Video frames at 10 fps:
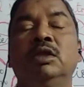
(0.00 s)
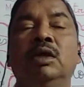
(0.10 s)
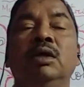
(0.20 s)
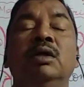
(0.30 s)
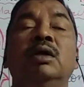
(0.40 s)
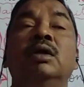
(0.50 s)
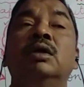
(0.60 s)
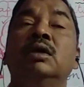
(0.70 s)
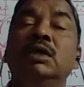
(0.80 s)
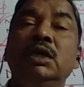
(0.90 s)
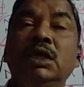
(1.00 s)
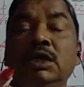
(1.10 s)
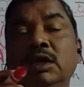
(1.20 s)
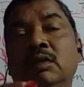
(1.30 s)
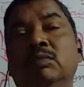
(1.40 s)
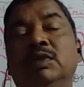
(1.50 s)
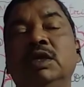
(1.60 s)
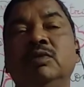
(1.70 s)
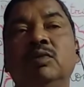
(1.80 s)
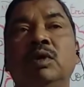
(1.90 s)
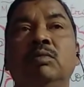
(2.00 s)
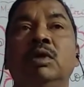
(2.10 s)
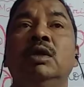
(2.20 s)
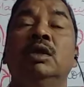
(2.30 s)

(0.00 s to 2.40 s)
the ileum, jejunum.